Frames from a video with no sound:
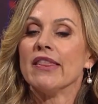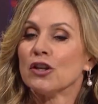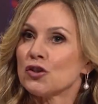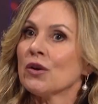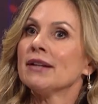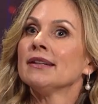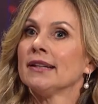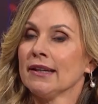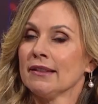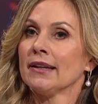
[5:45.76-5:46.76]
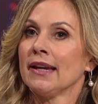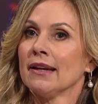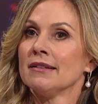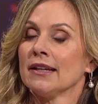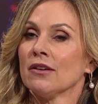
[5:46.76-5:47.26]
they're trying to kick the
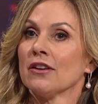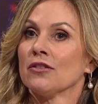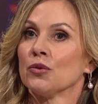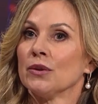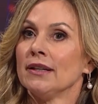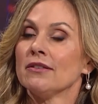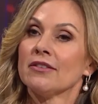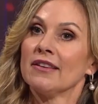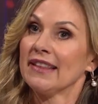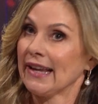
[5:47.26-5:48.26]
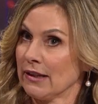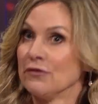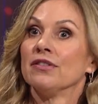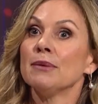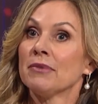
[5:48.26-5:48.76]
can down the street so that they can
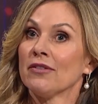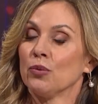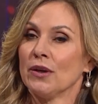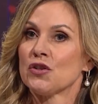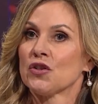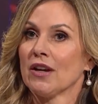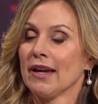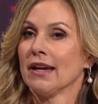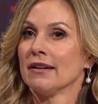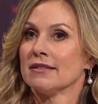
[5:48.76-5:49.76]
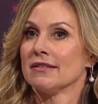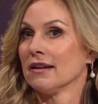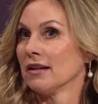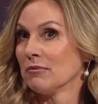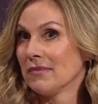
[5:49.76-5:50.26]
flip the switch and
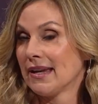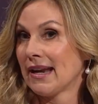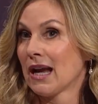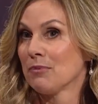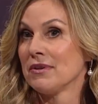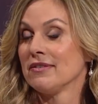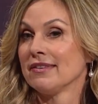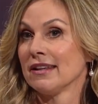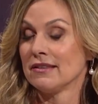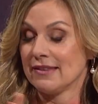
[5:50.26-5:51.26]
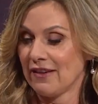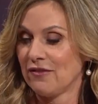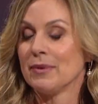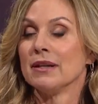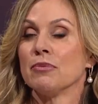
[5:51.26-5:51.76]
it happens and they've
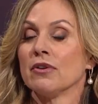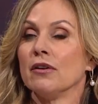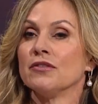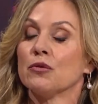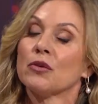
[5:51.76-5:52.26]
been absolved of